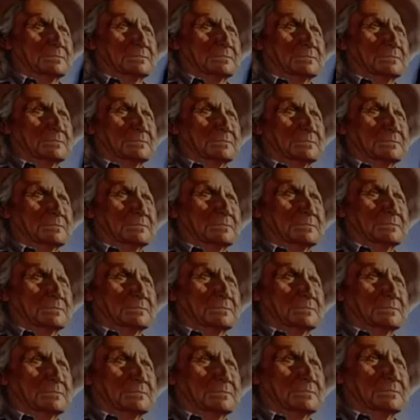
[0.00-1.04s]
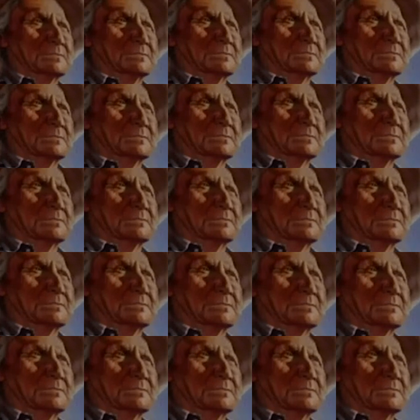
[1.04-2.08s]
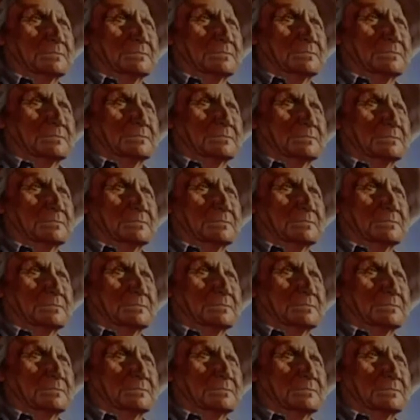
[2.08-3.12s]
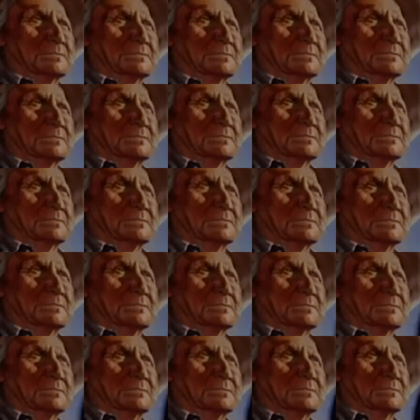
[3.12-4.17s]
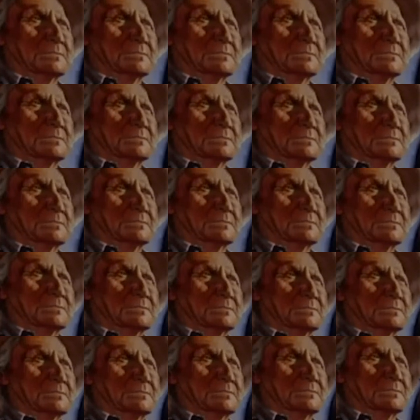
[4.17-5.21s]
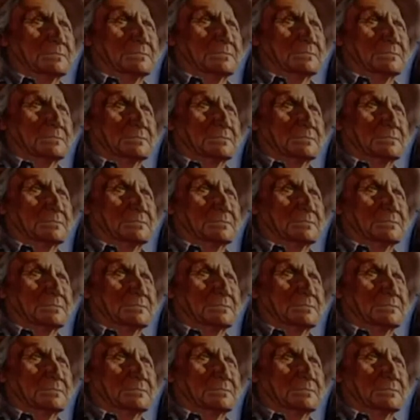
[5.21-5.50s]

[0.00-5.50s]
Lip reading: This person isn't speaking.